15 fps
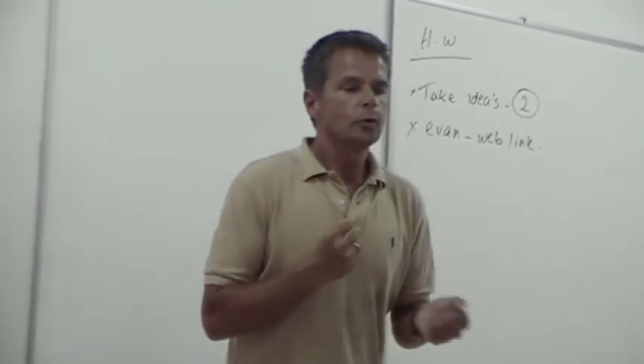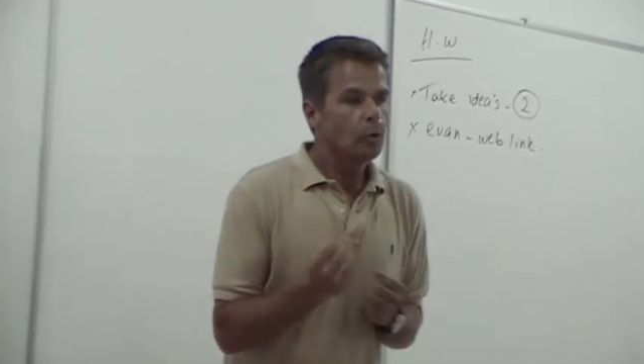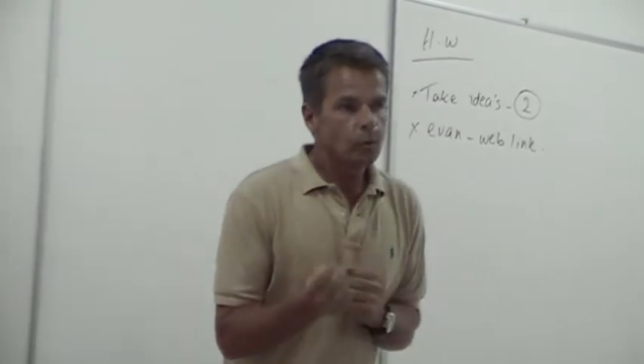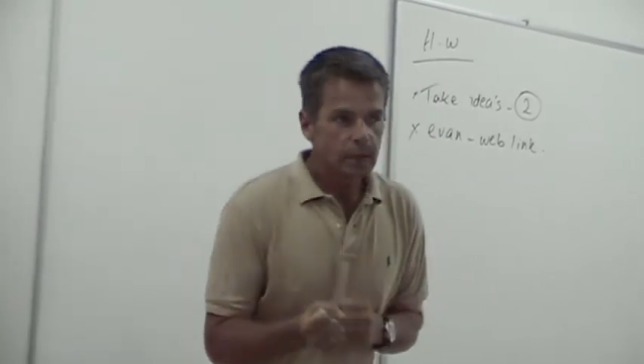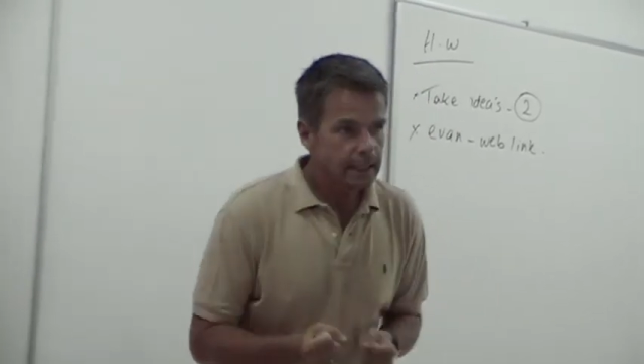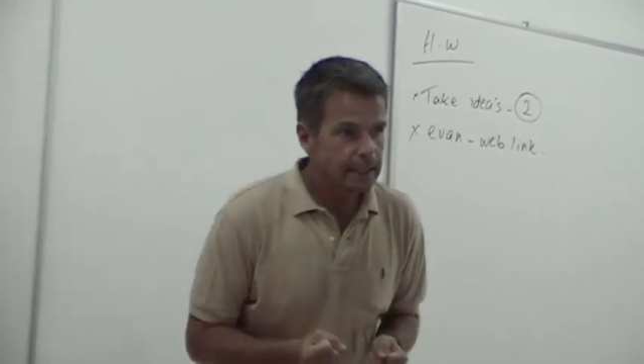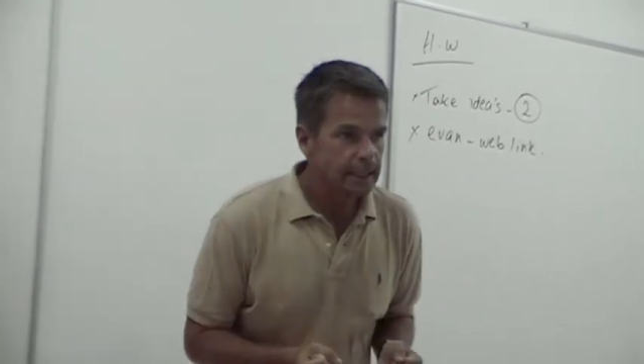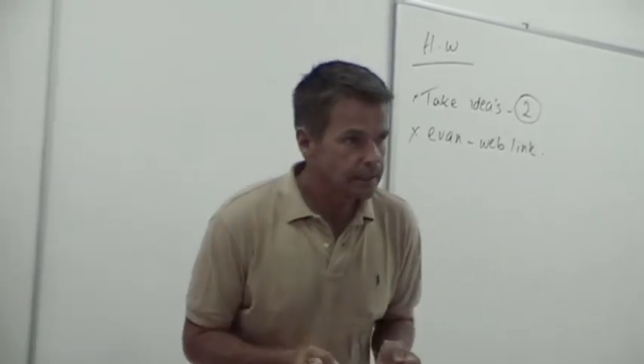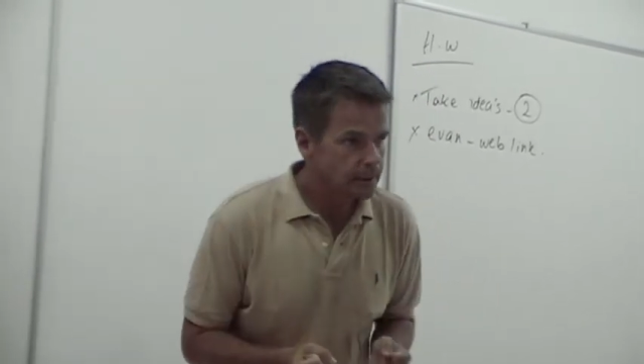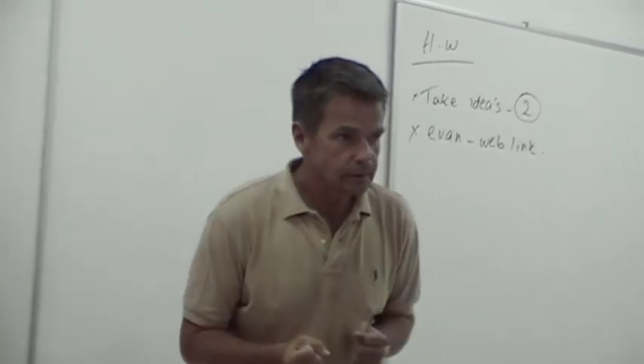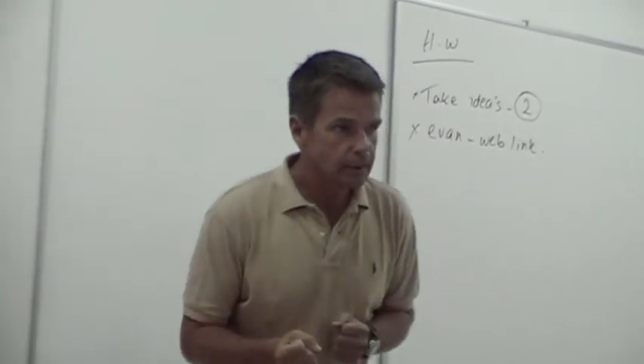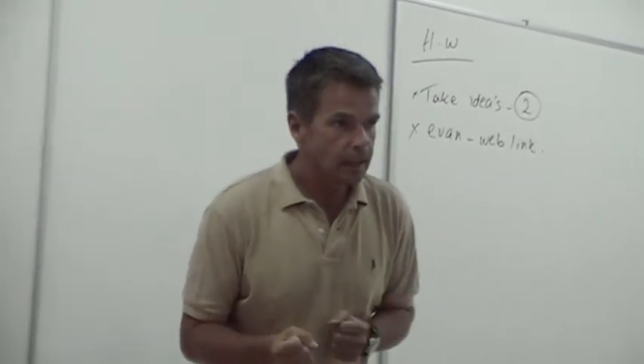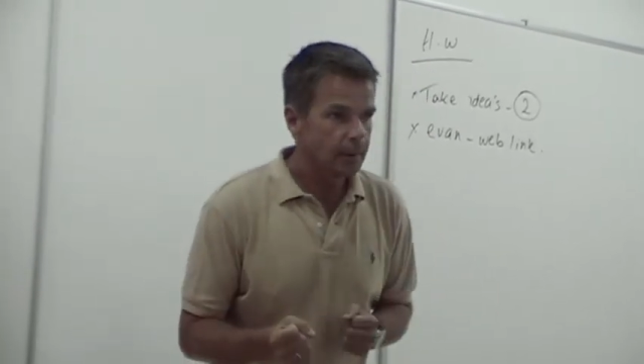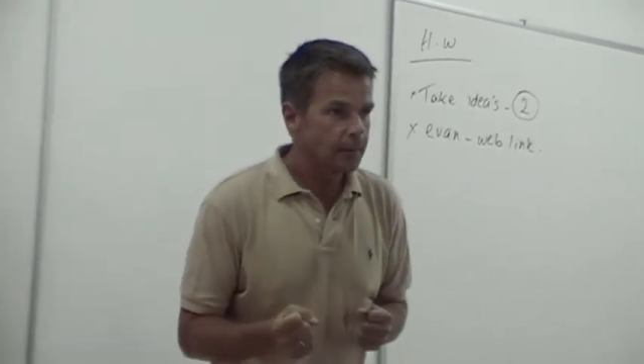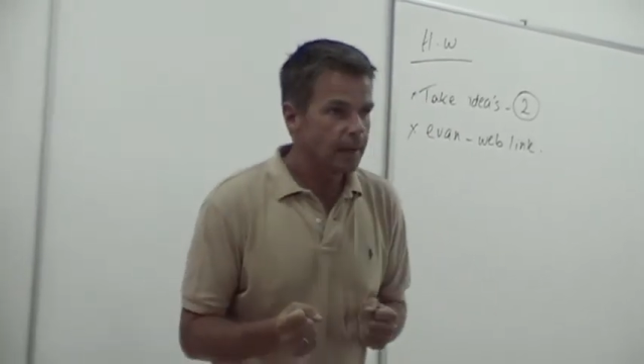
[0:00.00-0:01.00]
don't need to
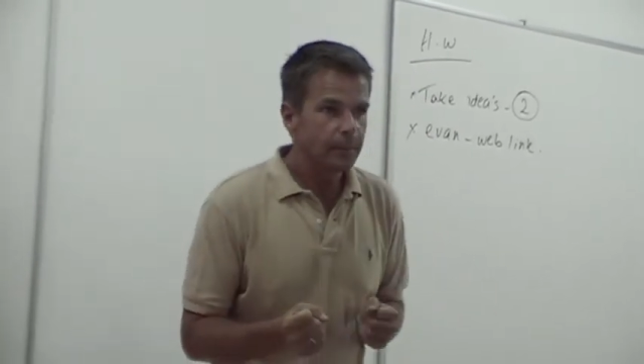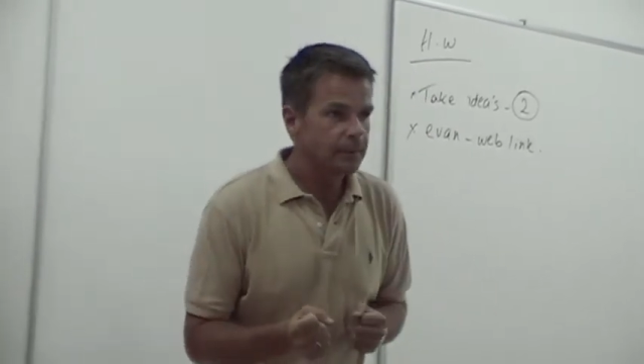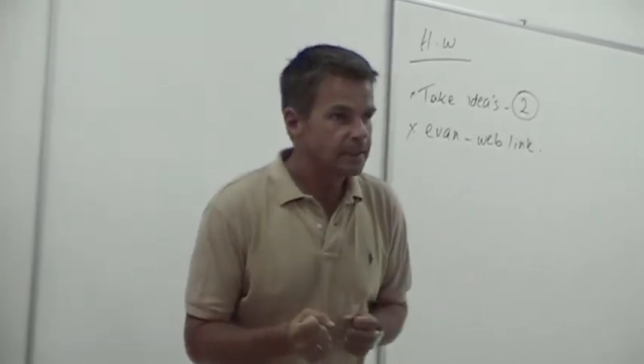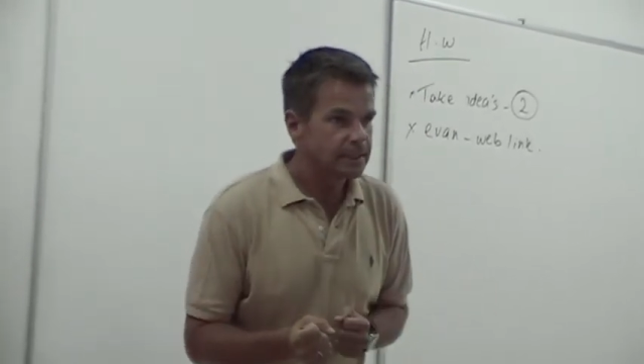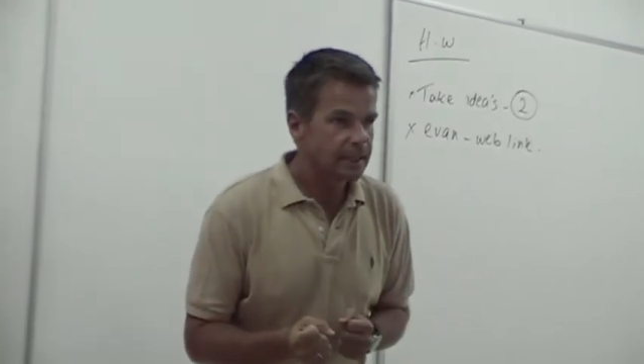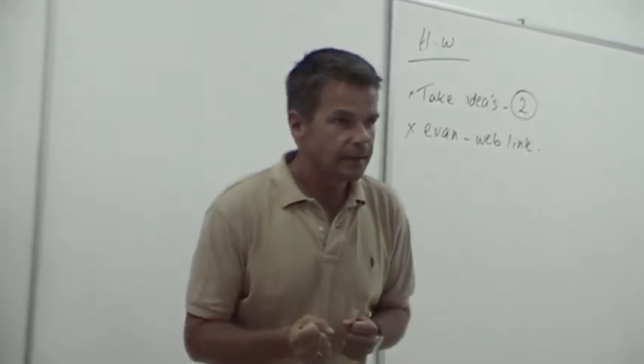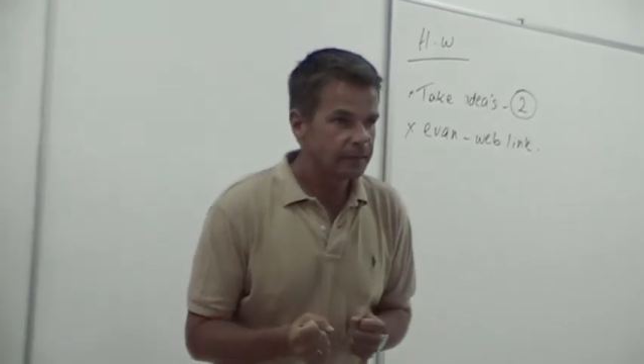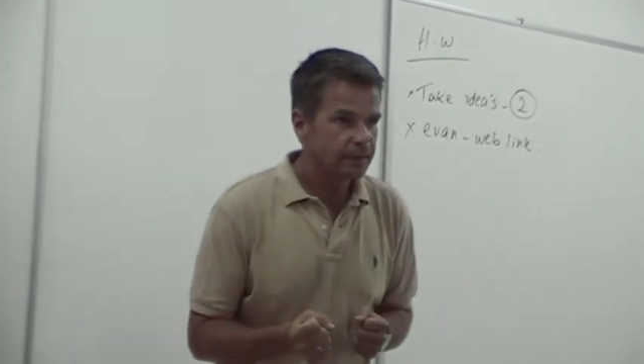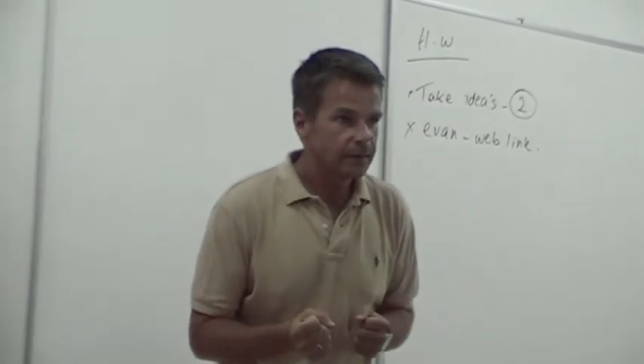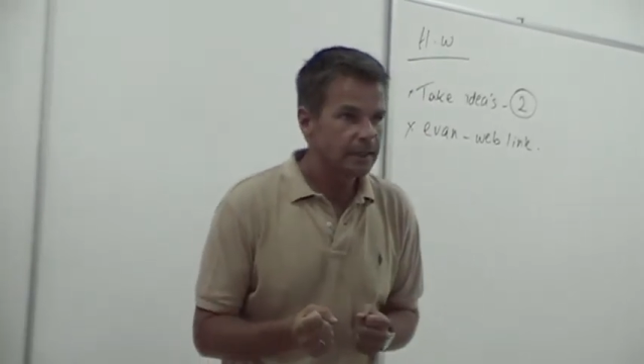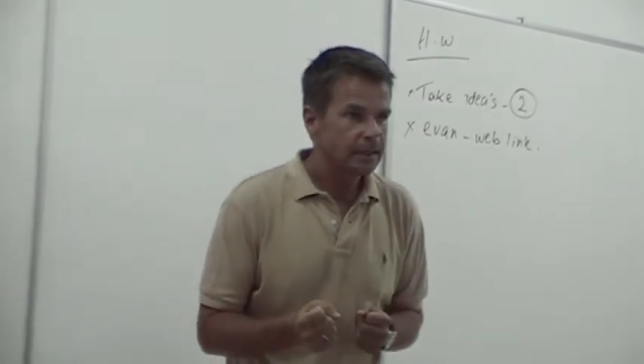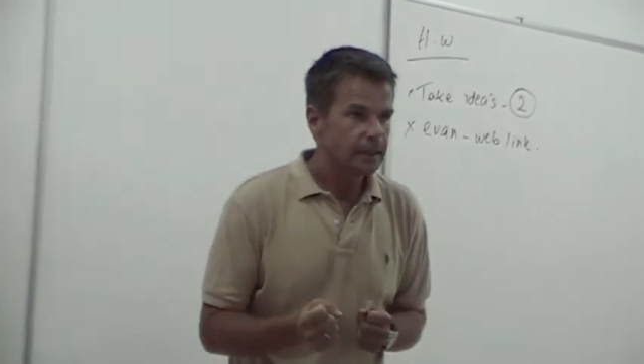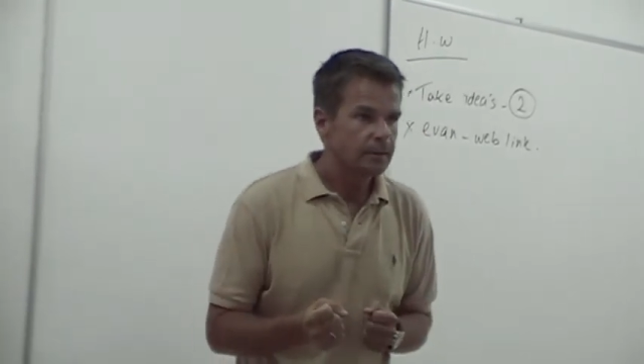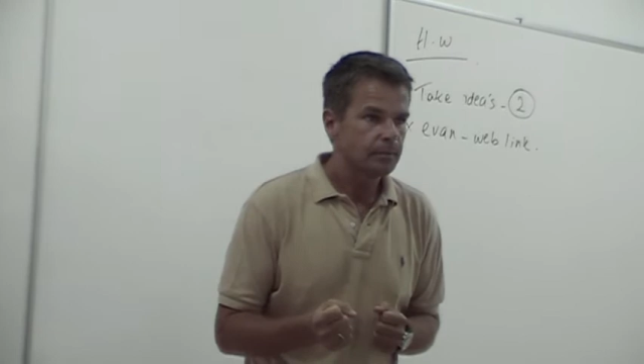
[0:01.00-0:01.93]
come up with something